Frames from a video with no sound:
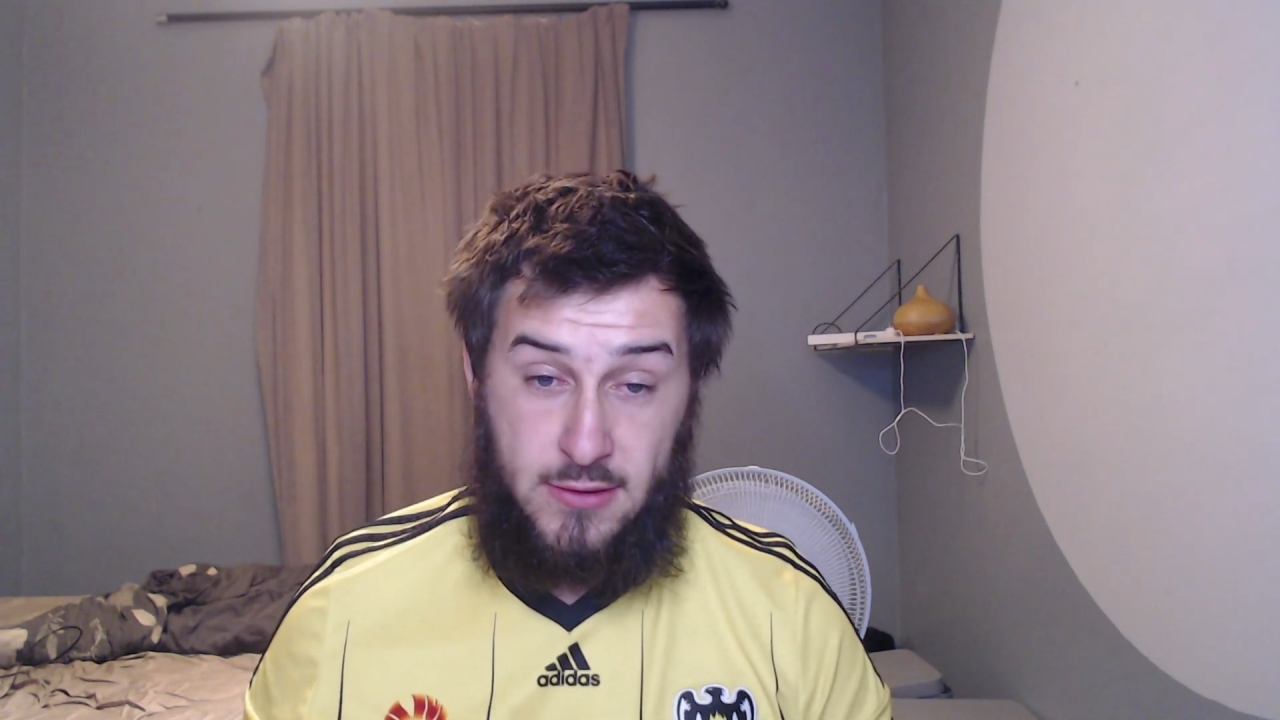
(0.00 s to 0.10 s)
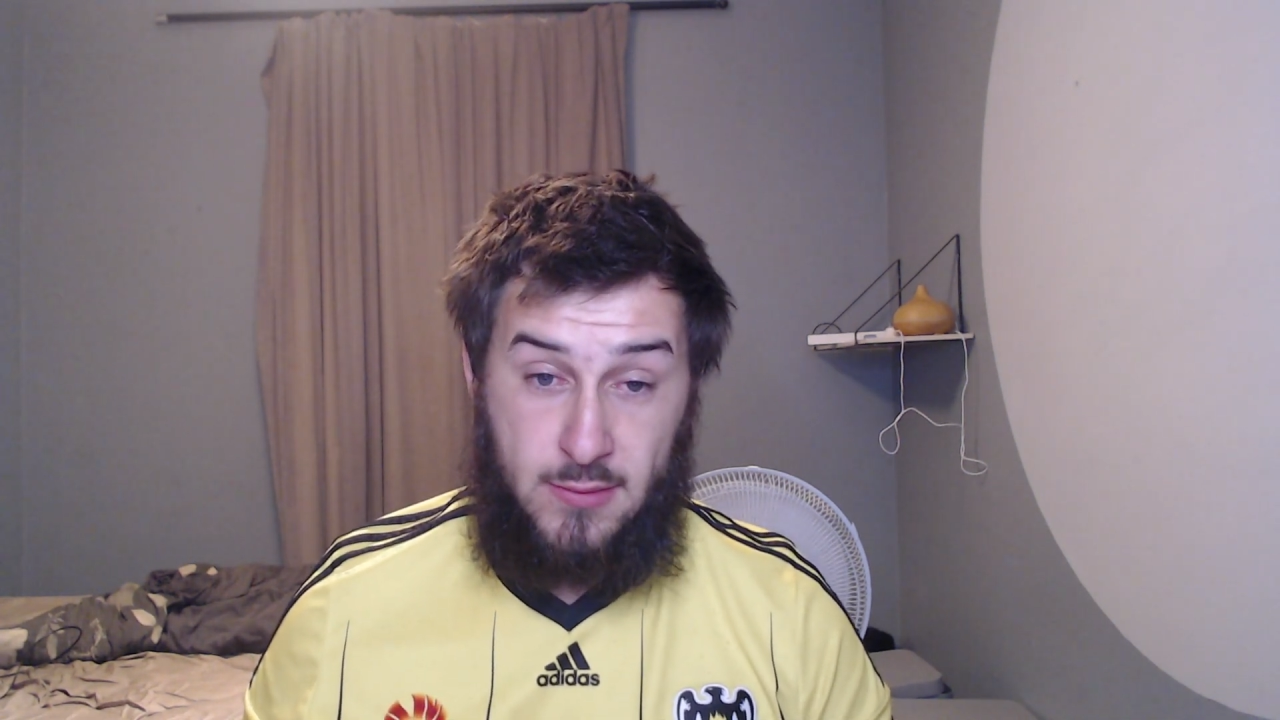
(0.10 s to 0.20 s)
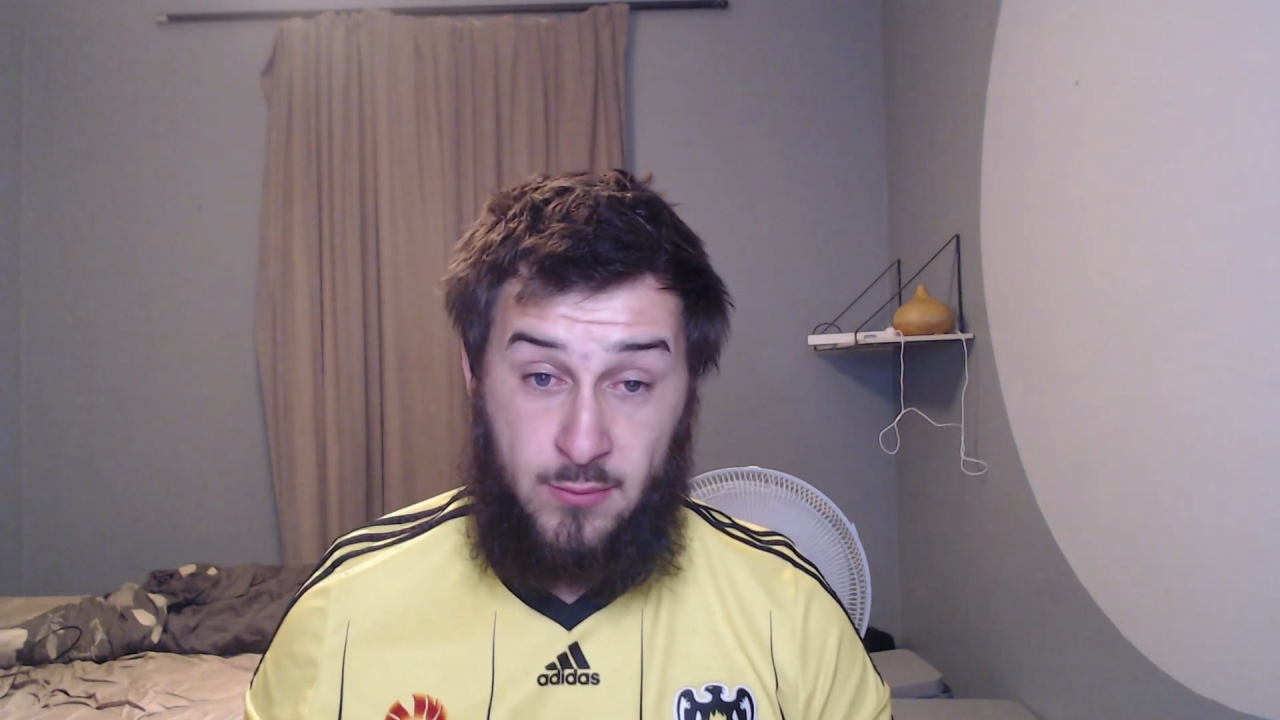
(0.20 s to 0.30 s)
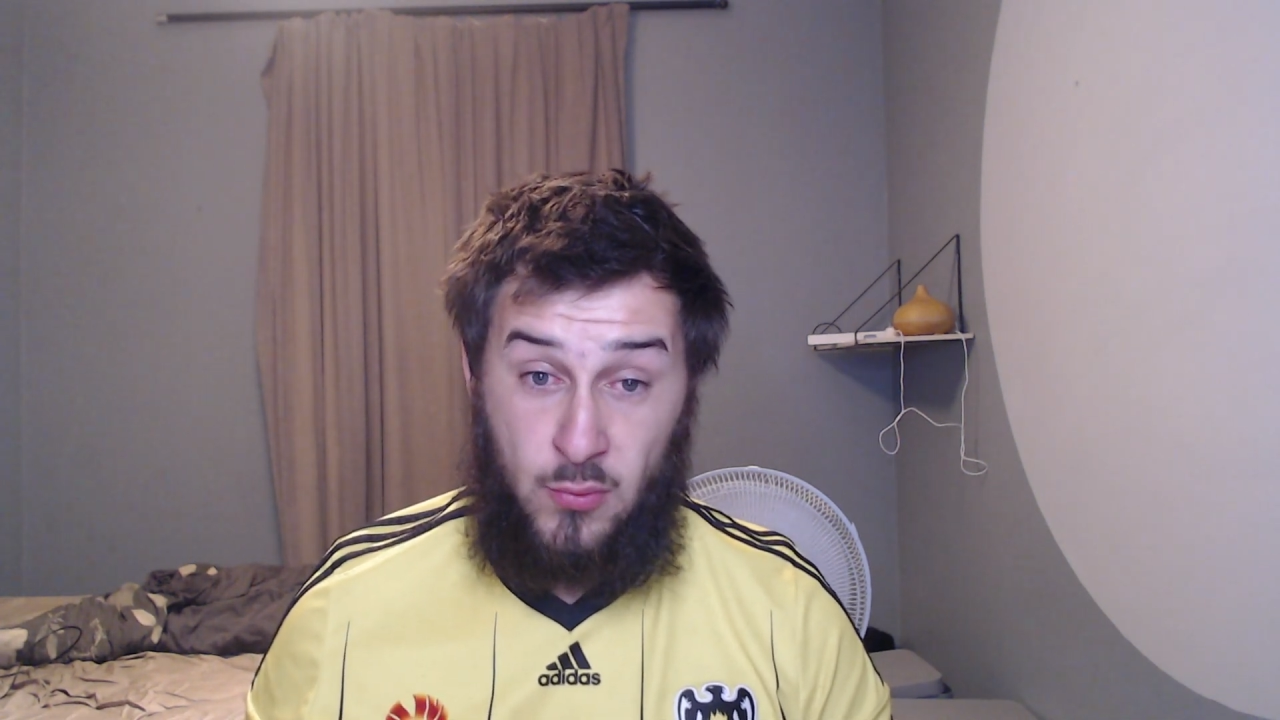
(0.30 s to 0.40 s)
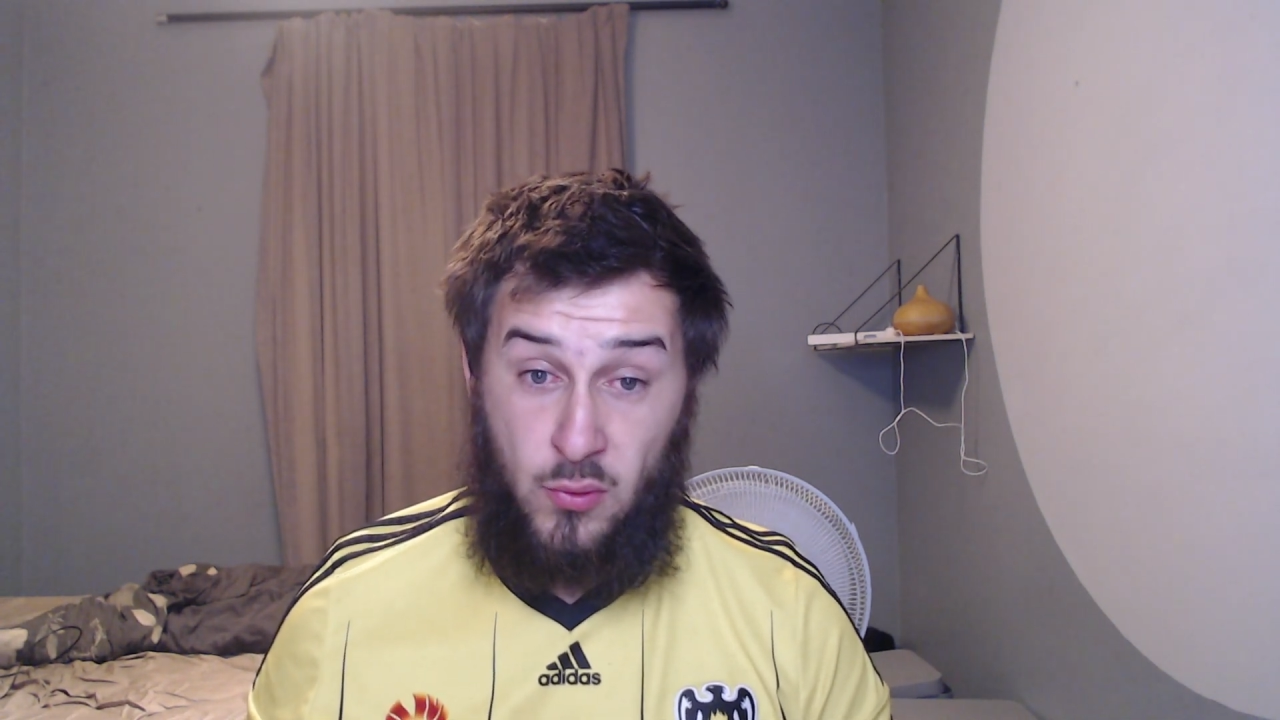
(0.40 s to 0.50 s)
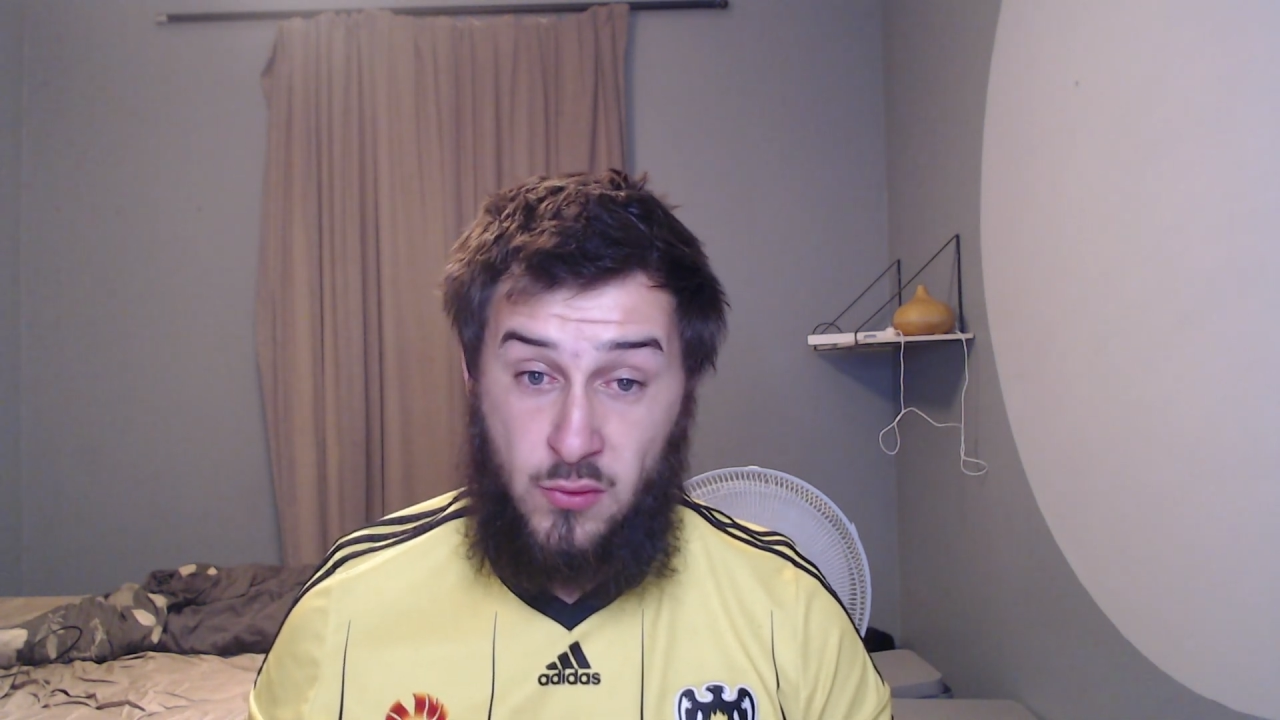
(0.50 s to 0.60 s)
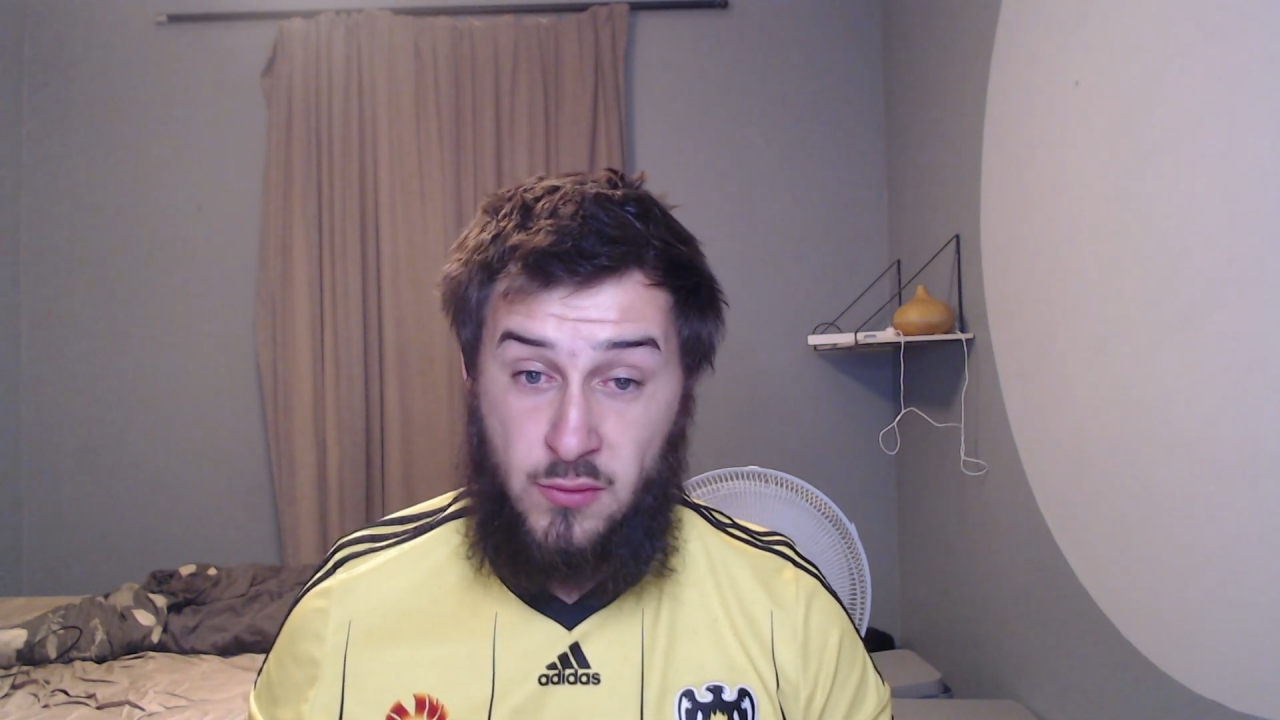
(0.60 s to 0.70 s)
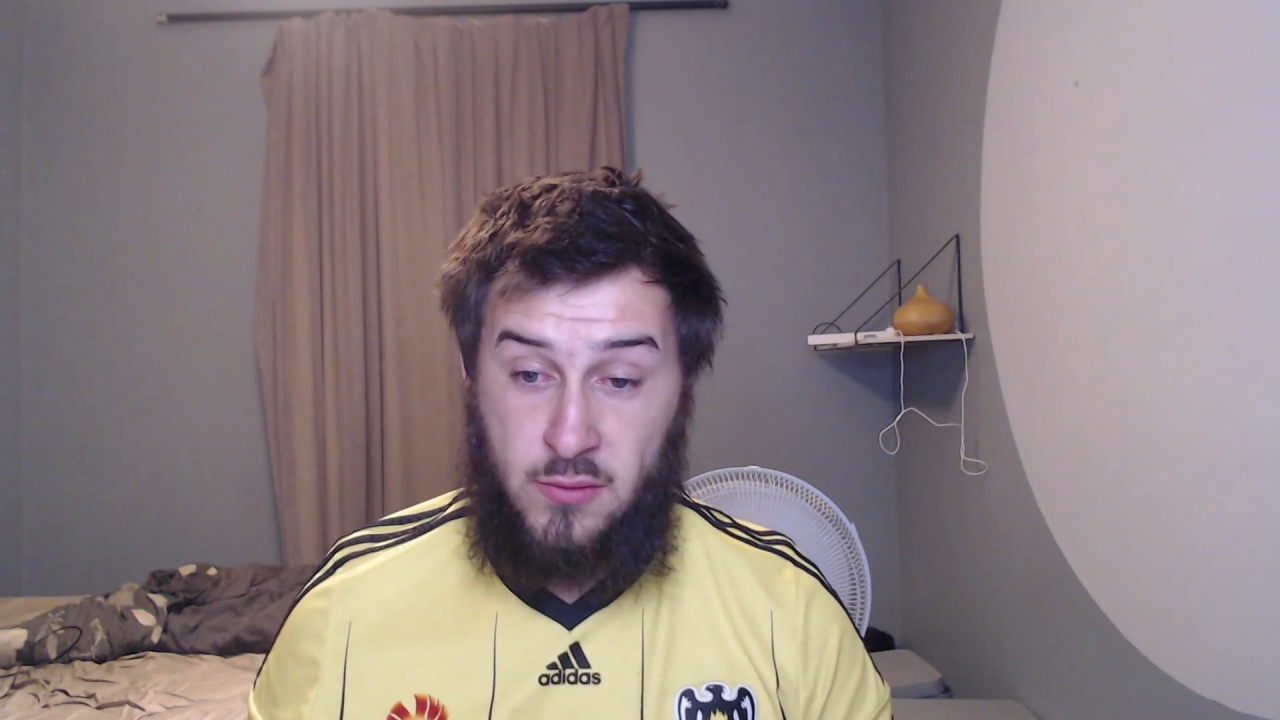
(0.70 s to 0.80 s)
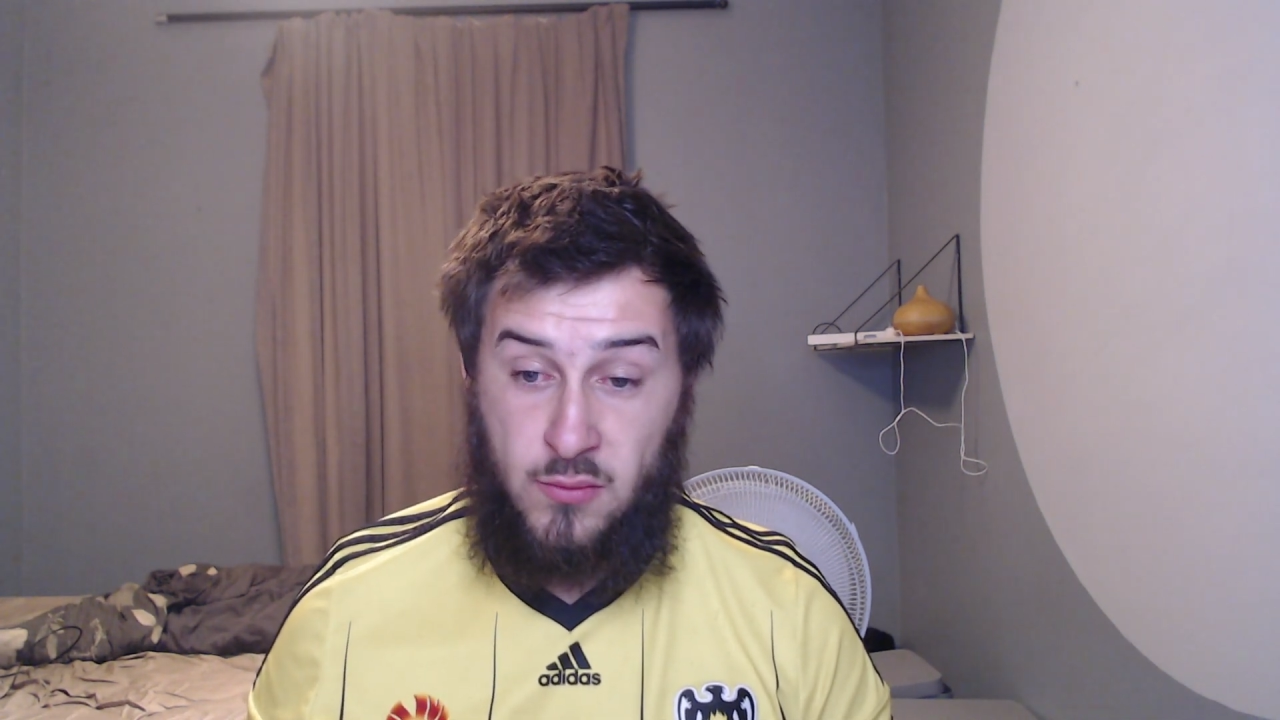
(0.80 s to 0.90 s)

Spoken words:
More